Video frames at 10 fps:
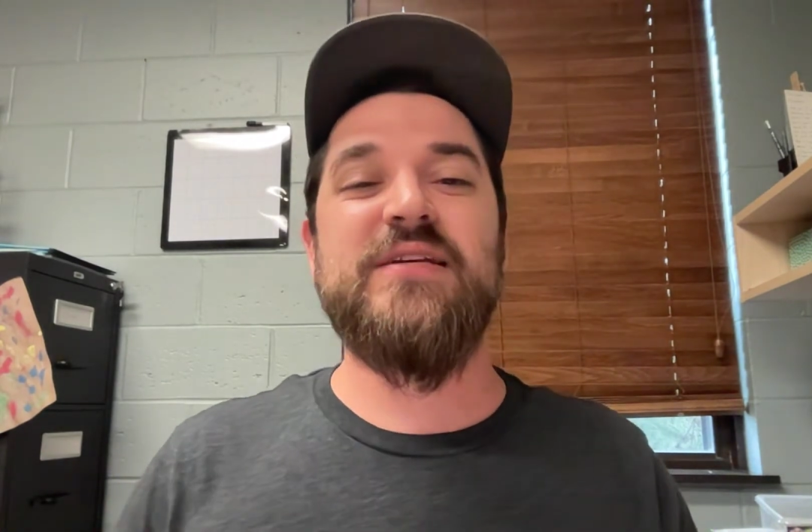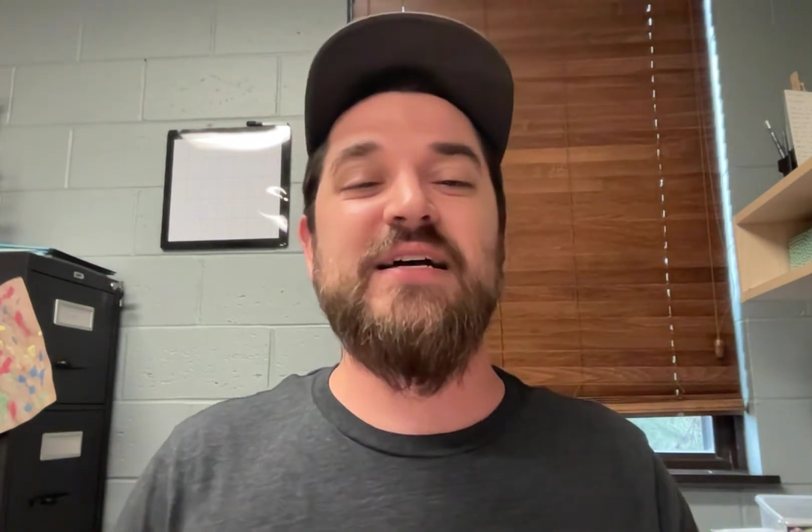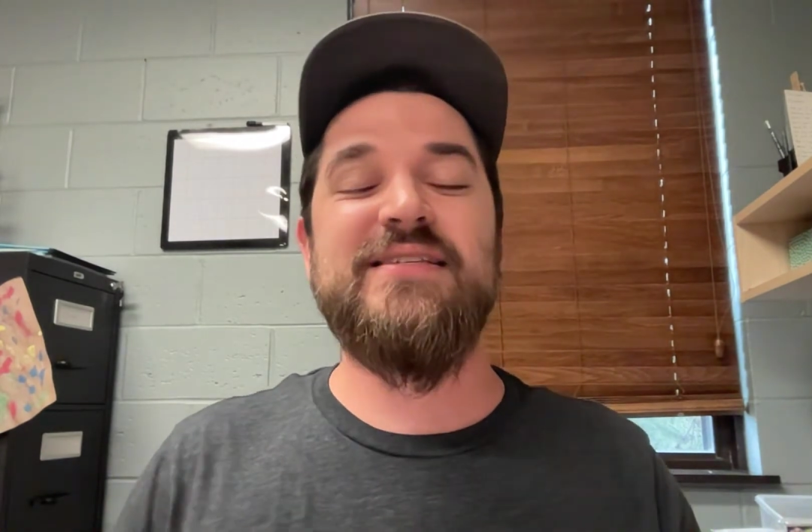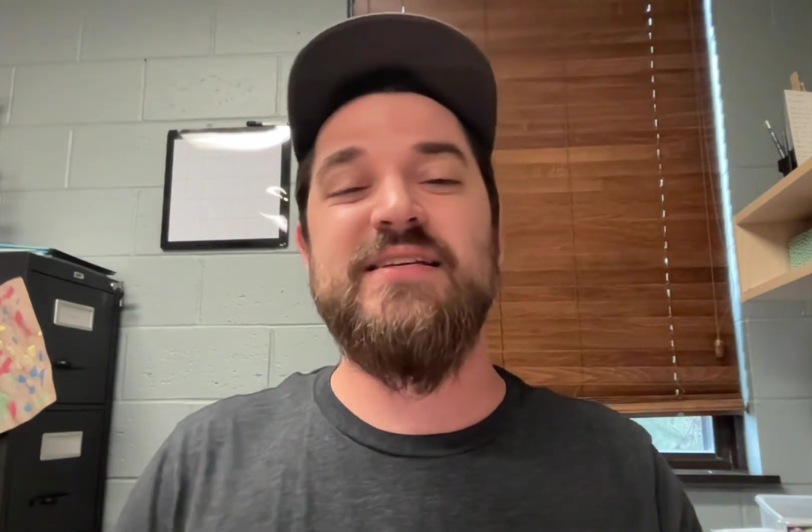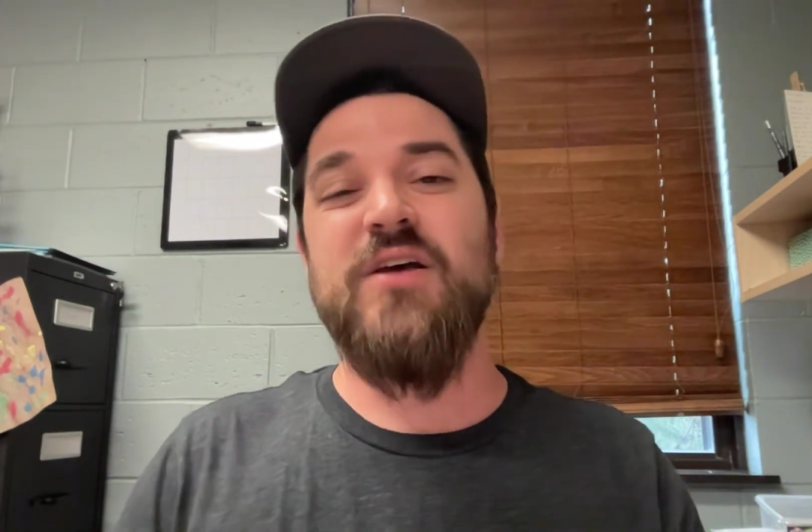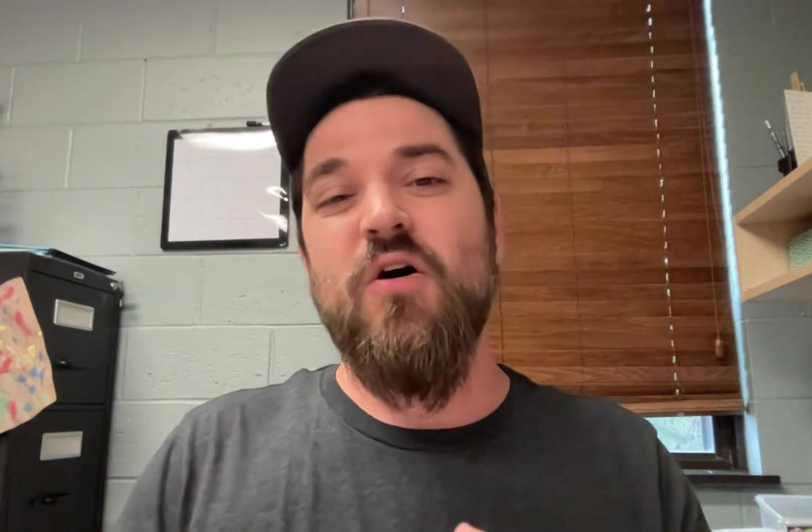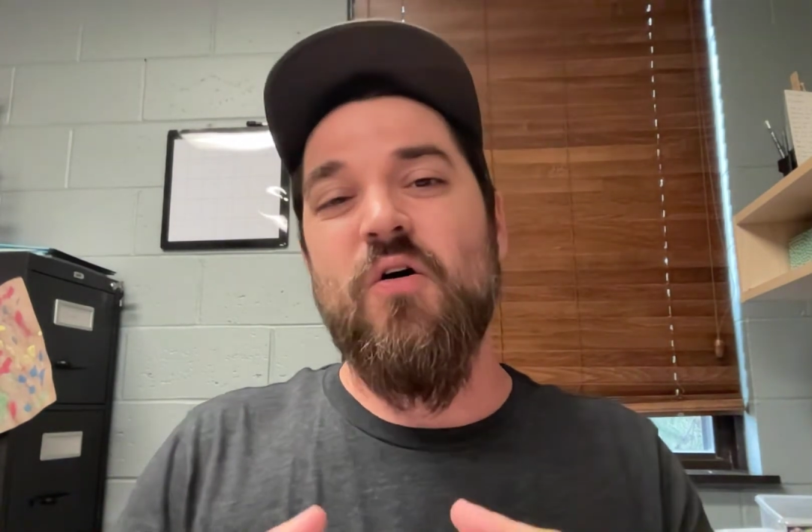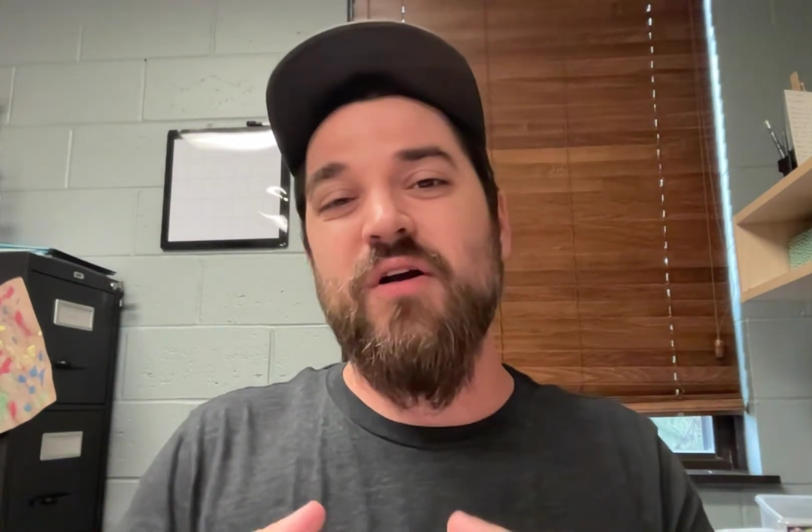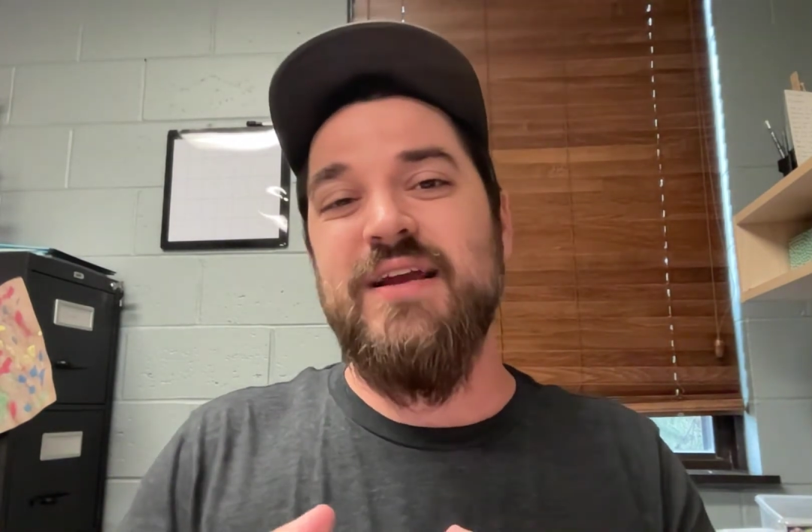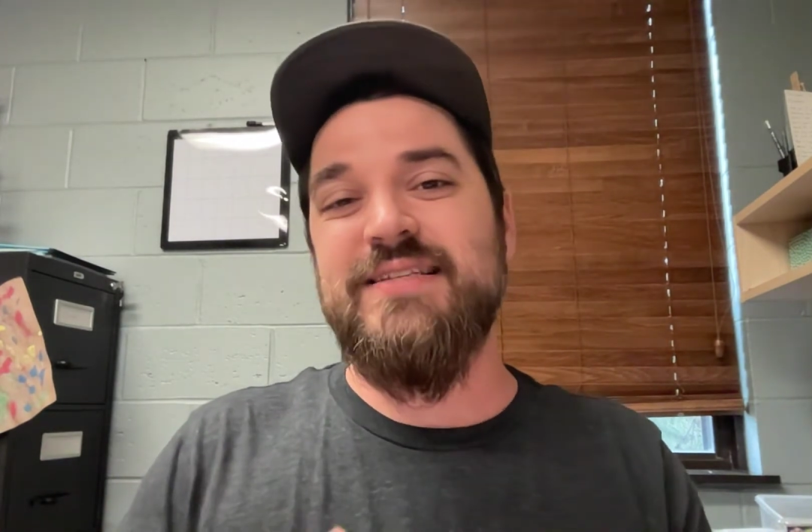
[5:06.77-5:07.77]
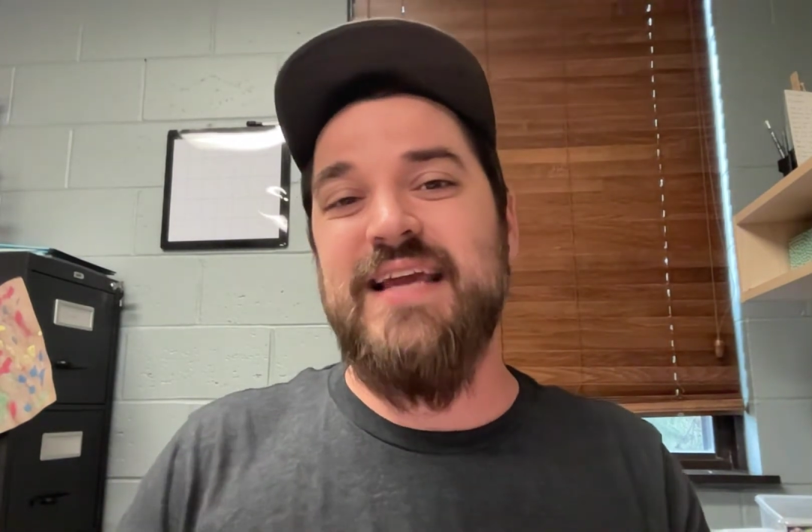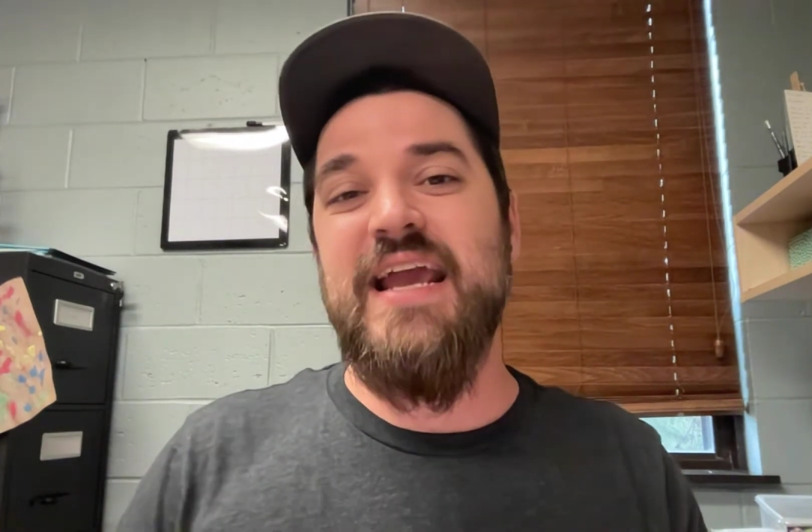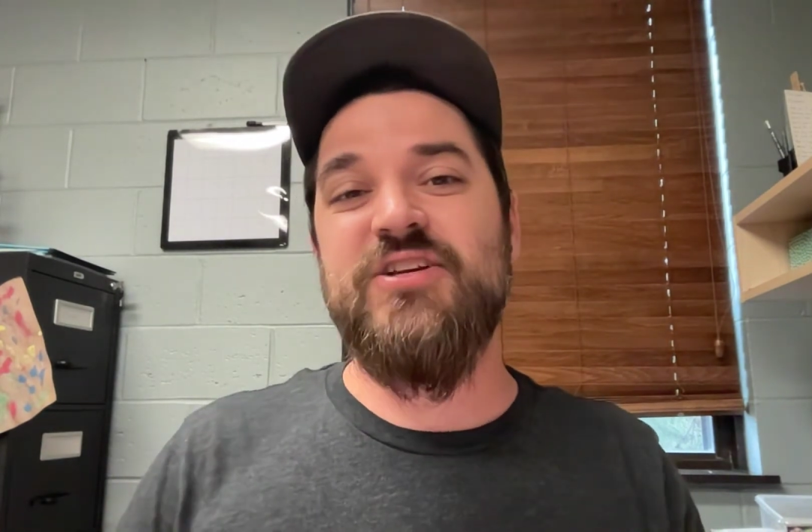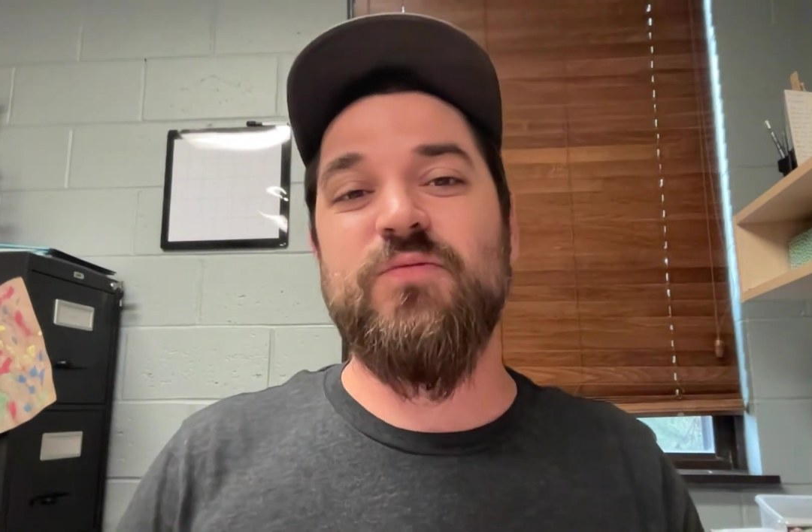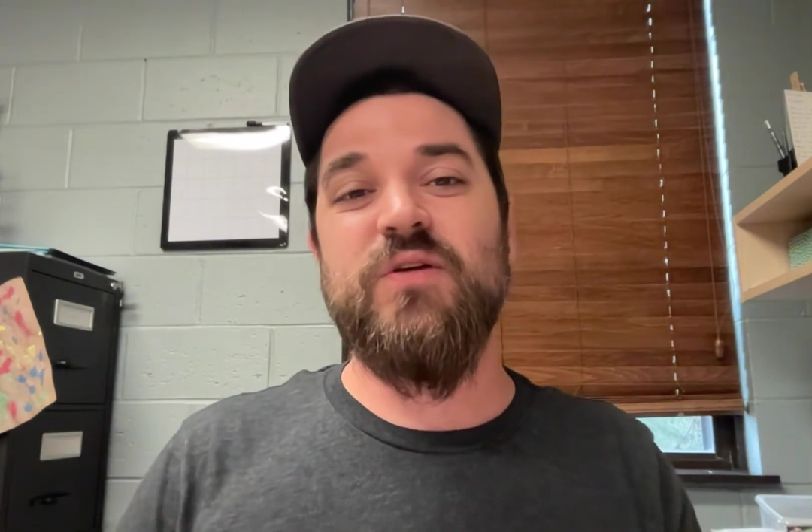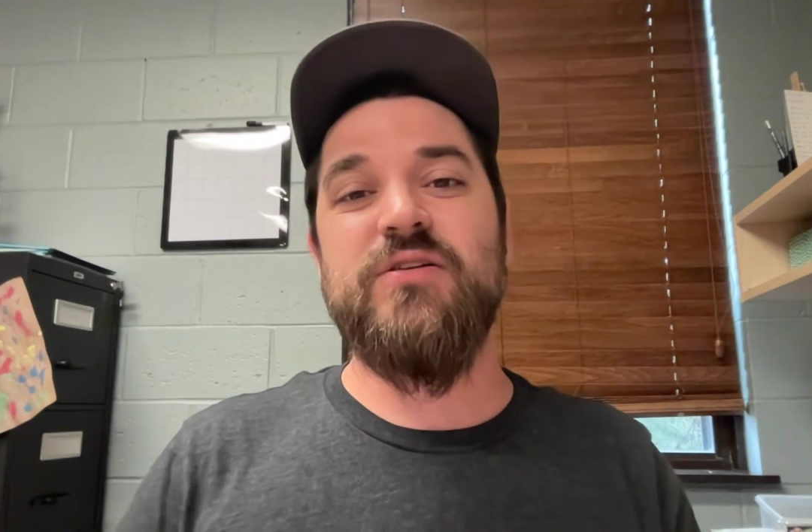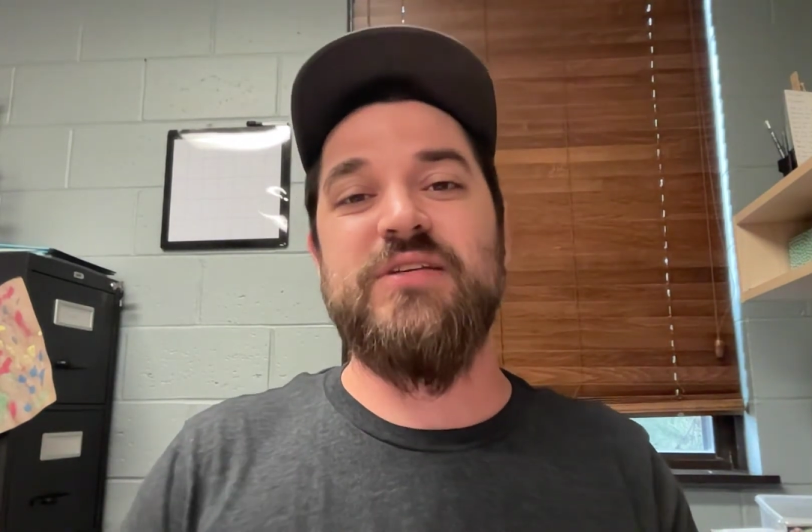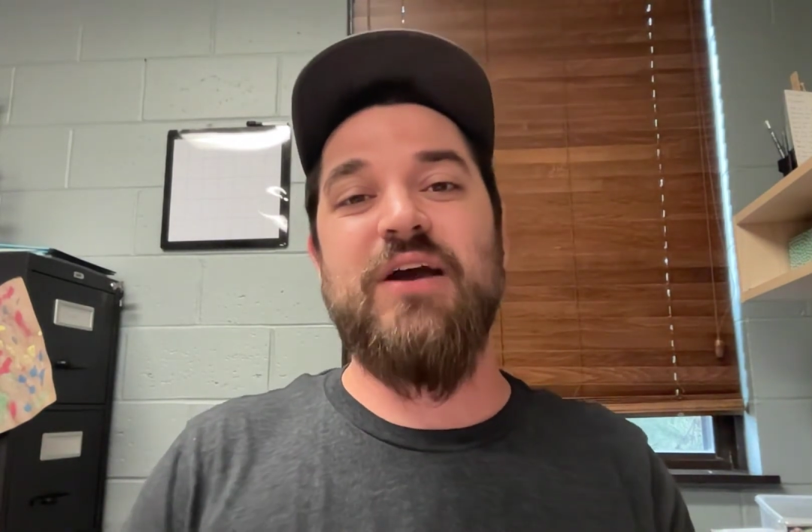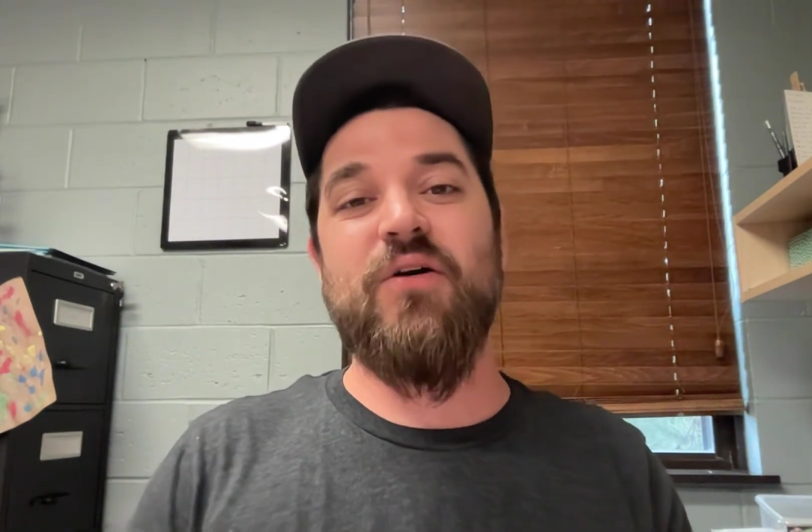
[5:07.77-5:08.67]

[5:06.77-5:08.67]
has this orientation where you say,